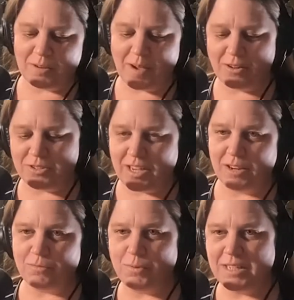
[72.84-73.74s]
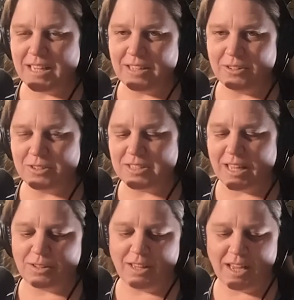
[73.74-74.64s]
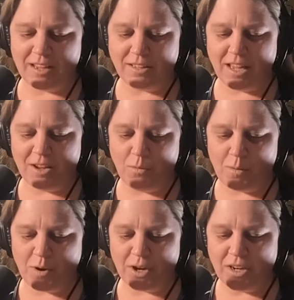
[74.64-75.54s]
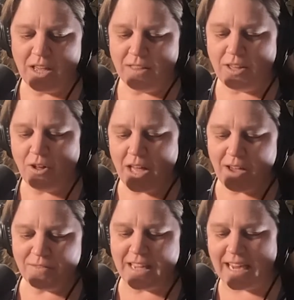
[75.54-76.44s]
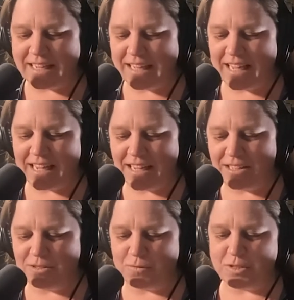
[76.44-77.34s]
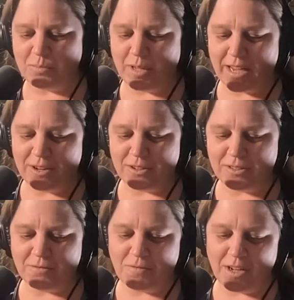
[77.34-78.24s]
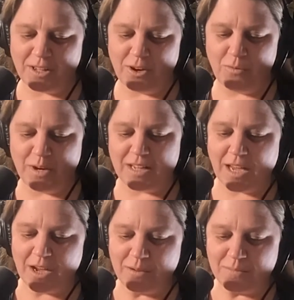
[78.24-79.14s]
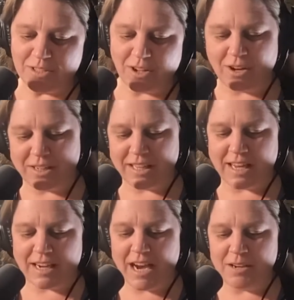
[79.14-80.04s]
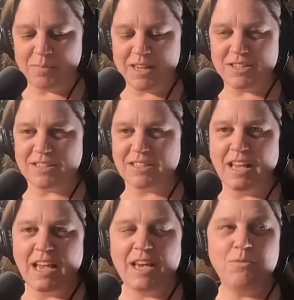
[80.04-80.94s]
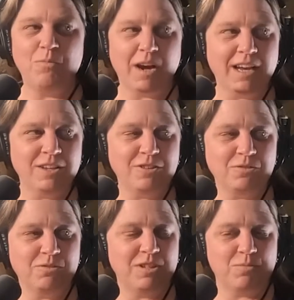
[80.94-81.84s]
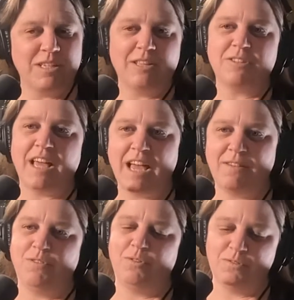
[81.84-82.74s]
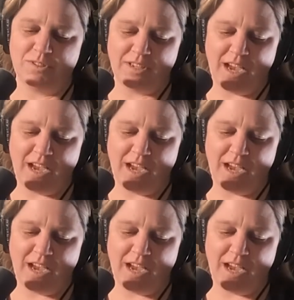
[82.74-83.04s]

about just kind of retailers like Walmart. They all have guidelines for suppliers to follow when it comes to online item pages. And why do these retailers have those